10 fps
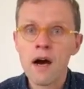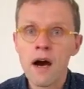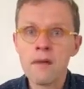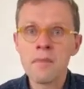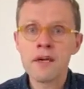
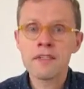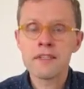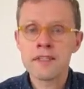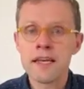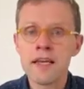I might
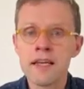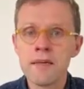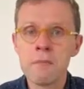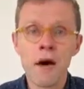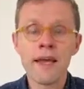say
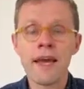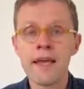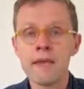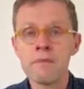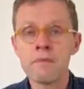my
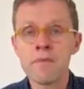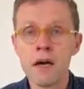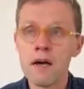aim